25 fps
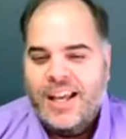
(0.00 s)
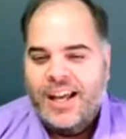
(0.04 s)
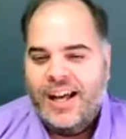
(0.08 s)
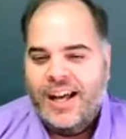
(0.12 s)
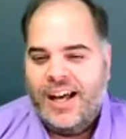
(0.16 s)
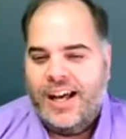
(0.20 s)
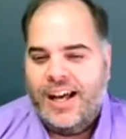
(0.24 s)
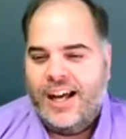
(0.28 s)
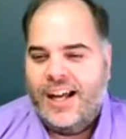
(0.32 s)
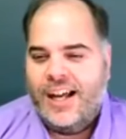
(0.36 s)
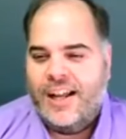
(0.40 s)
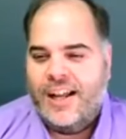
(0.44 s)

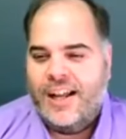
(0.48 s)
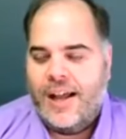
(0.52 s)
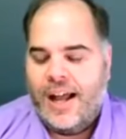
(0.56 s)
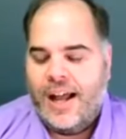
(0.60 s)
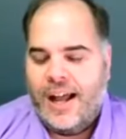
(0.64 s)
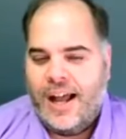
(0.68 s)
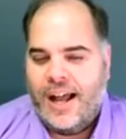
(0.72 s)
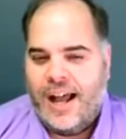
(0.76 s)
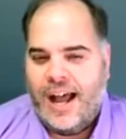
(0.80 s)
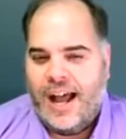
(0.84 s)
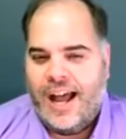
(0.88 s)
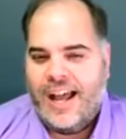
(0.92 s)

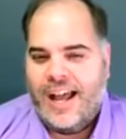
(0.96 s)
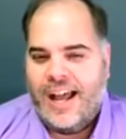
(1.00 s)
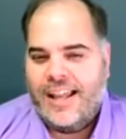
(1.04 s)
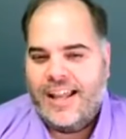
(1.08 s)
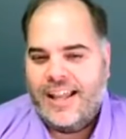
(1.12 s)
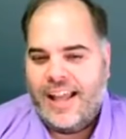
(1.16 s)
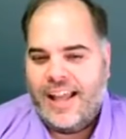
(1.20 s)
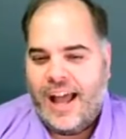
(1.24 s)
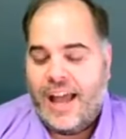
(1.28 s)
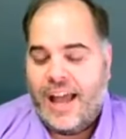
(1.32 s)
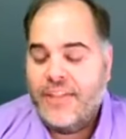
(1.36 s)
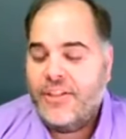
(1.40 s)

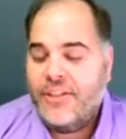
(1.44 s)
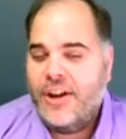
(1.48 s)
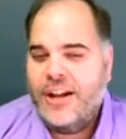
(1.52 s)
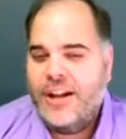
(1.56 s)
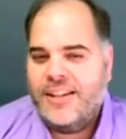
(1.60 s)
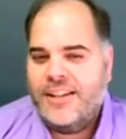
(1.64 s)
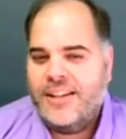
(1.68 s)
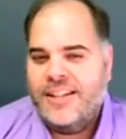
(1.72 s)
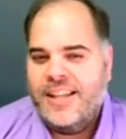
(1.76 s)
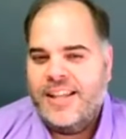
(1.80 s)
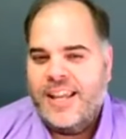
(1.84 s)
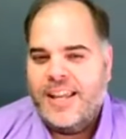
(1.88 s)
I
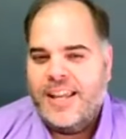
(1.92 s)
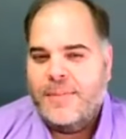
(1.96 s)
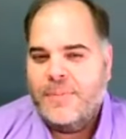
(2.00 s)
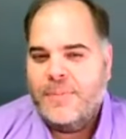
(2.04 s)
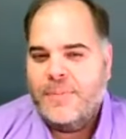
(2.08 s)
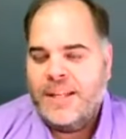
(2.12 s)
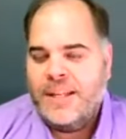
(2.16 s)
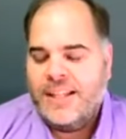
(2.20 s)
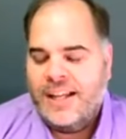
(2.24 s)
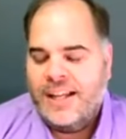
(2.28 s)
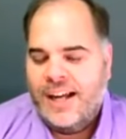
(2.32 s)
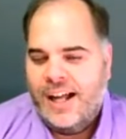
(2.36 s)
thought today,
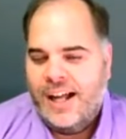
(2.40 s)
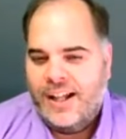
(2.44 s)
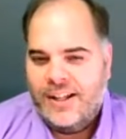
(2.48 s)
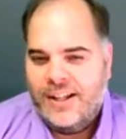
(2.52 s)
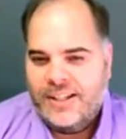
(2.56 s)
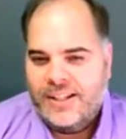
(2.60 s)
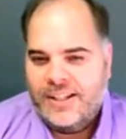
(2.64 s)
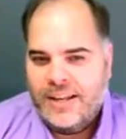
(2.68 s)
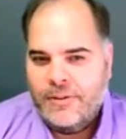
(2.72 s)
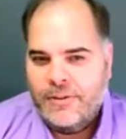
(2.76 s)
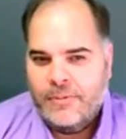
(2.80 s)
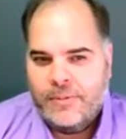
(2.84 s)
being a
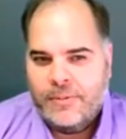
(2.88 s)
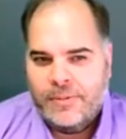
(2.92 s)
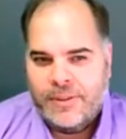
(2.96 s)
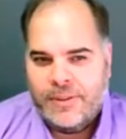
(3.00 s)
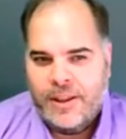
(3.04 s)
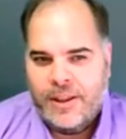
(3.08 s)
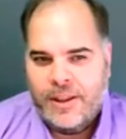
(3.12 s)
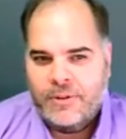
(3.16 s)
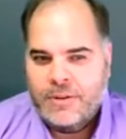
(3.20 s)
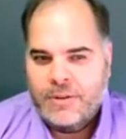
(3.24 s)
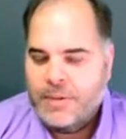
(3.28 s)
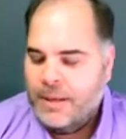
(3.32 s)
holiday,
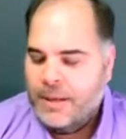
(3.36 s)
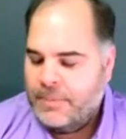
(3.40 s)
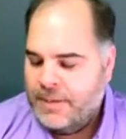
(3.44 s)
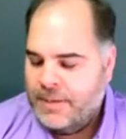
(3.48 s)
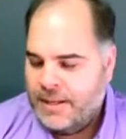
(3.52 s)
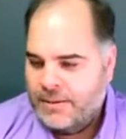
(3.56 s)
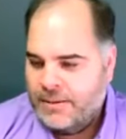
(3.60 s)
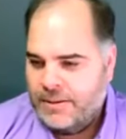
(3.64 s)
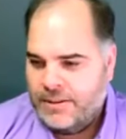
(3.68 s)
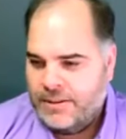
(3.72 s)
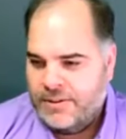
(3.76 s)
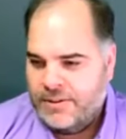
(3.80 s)
that we might
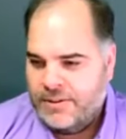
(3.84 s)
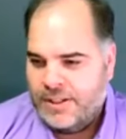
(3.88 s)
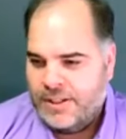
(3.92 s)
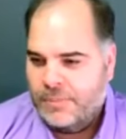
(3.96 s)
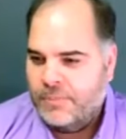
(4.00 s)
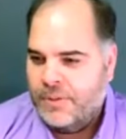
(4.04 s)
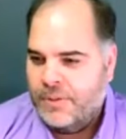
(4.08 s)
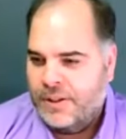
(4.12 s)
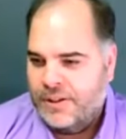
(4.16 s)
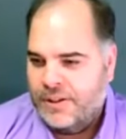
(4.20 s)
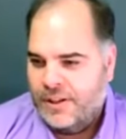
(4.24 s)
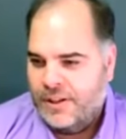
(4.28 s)
be able to do
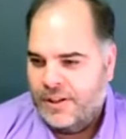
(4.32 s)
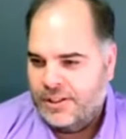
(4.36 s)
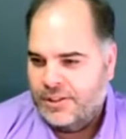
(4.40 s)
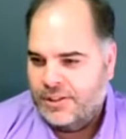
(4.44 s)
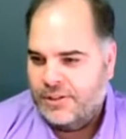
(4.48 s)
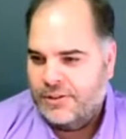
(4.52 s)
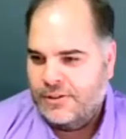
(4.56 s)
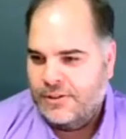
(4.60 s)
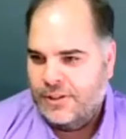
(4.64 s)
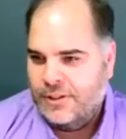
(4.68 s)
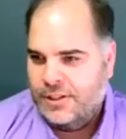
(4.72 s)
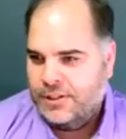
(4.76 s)
something a
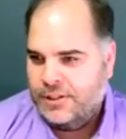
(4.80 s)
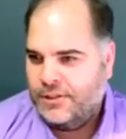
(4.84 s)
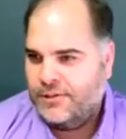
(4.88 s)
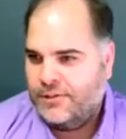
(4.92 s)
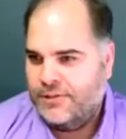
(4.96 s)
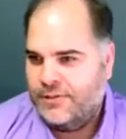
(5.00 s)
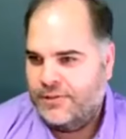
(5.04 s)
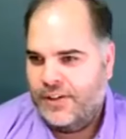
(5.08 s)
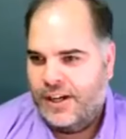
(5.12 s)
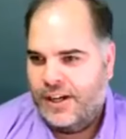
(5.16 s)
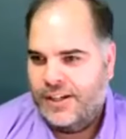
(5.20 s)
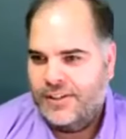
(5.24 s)
little
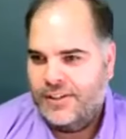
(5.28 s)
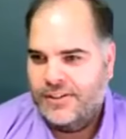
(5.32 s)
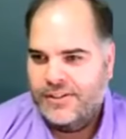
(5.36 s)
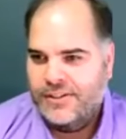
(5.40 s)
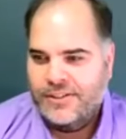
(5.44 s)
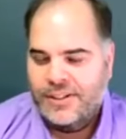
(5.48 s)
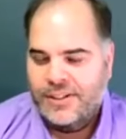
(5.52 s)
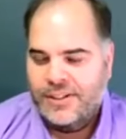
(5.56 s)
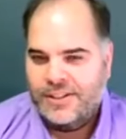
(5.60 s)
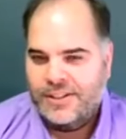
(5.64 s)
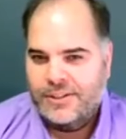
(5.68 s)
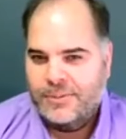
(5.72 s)

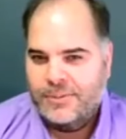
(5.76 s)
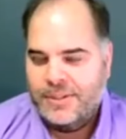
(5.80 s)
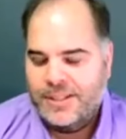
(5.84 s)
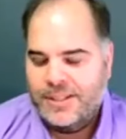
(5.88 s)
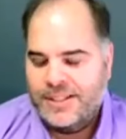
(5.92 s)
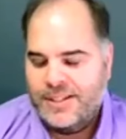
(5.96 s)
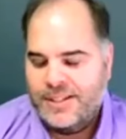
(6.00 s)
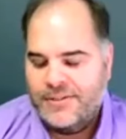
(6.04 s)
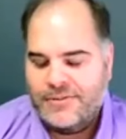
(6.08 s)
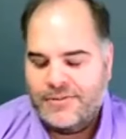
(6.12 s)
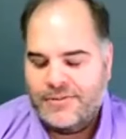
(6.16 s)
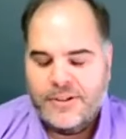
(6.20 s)
fun, a little
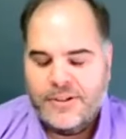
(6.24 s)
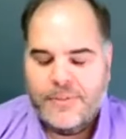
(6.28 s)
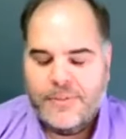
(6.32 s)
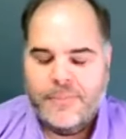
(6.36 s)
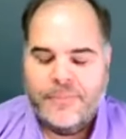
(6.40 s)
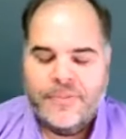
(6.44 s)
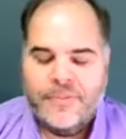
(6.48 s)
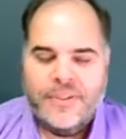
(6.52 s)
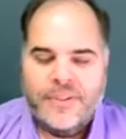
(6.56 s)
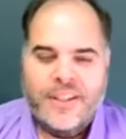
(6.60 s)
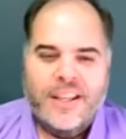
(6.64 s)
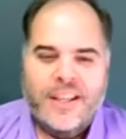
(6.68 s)
bit
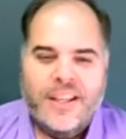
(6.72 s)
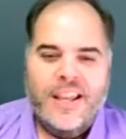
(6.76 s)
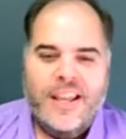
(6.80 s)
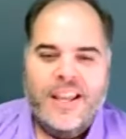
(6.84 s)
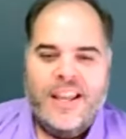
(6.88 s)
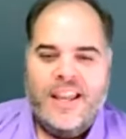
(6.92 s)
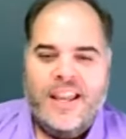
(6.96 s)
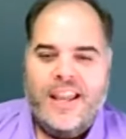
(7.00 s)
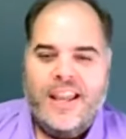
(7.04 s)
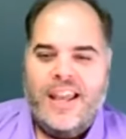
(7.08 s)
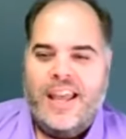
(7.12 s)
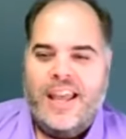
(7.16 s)
different.
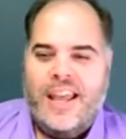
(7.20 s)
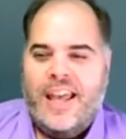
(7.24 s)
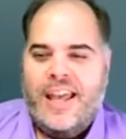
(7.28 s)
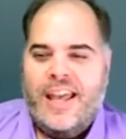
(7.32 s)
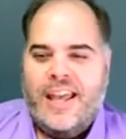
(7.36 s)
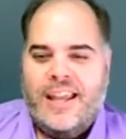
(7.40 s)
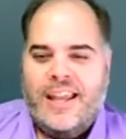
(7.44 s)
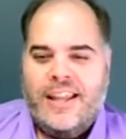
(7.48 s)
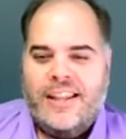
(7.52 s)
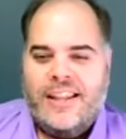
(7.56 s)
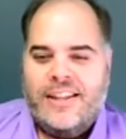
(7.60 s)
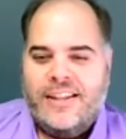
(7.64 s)

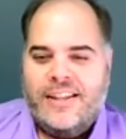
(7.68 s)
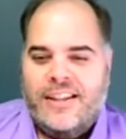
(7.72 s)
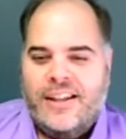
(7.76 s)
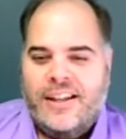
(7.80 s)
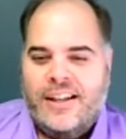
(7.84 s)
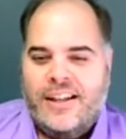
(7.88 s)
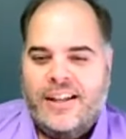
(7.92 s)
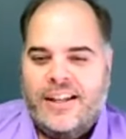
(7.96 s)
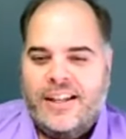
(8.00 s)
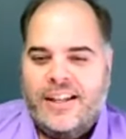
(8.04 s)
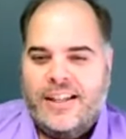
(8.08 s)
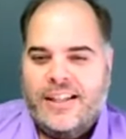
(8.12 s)
And,
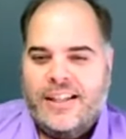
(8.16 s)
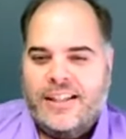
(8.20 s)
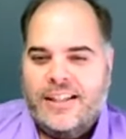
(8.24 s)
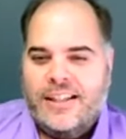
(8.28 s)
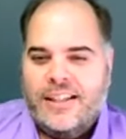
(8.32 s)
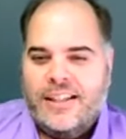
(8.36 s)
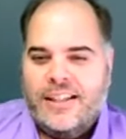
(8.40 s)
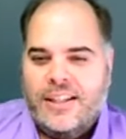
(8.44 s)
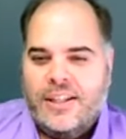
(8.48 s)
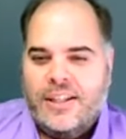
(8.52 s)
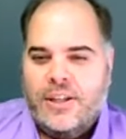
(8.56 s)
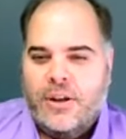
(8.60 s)

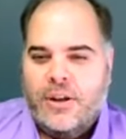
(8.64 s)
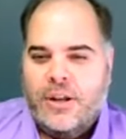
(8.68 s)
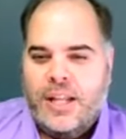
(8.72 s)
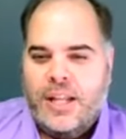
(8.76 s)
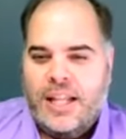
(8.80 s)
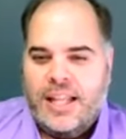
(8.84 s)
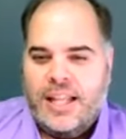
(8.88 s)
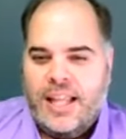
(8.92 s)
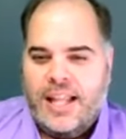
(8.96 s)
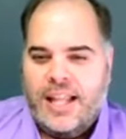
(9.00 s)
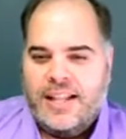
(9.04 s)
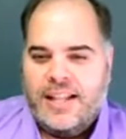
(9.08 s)
you know,
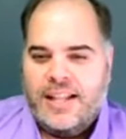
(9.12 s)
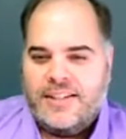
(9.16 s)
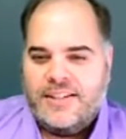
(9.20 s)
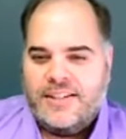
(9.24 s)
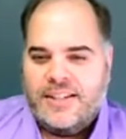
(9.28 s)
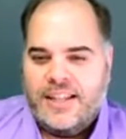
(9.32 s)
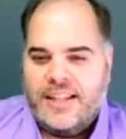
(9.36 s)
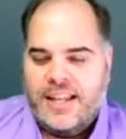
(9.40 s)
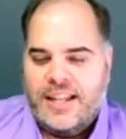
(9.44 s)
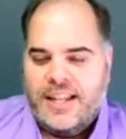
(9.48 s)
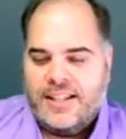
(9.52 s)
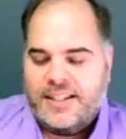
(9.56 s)

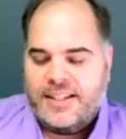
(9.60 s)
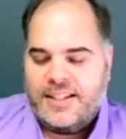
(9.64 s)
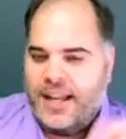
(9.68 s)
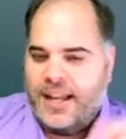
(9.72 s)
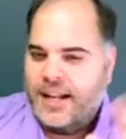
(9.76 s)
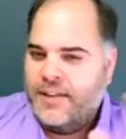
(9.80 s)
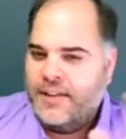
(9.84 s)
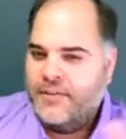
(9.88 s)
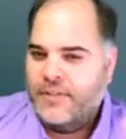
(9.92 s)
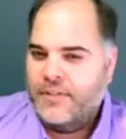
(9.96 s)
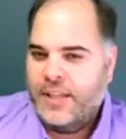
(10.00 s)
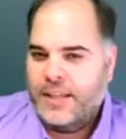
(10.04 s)
it's
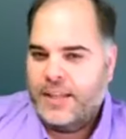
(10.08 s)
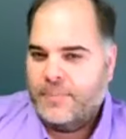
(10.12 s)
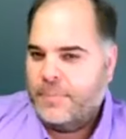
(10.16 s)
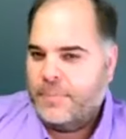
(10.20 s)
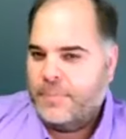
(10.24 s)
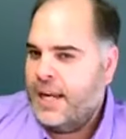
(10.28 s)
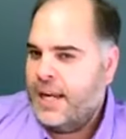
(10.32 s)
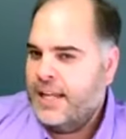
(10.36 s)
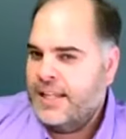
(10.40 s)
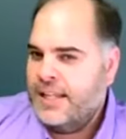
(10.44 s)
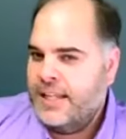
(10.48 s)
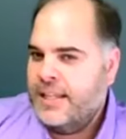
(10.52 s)
kind of like
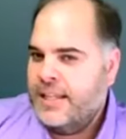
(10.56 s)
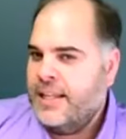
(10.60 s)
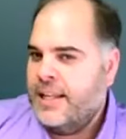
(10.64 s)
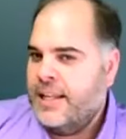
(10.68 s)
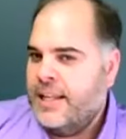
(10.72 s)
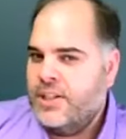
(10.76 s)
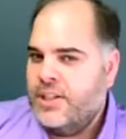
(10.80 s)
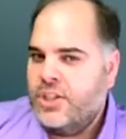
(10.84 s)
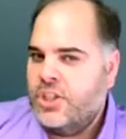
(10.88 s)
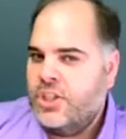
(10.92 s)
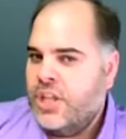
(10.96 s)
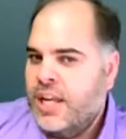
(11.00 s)
painting
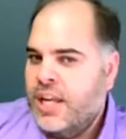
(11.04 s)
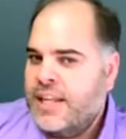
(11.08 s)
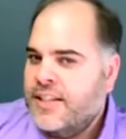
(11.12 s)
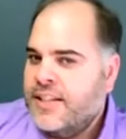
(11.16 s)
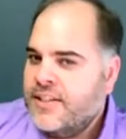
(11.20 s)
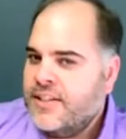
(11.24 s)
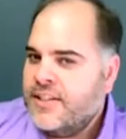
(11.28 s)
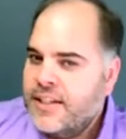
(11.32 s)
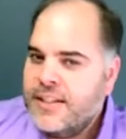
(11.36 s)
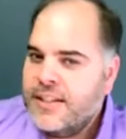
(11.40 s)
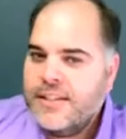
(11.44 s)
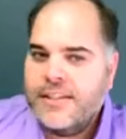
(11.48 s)

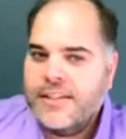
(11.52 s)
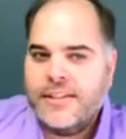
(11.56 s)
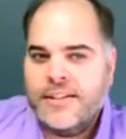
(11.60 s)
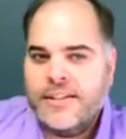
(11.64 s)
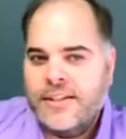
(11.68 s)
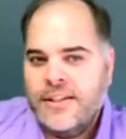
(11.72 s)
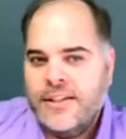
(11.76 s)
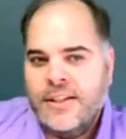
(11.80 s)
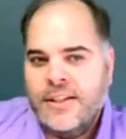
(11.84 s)
adjacent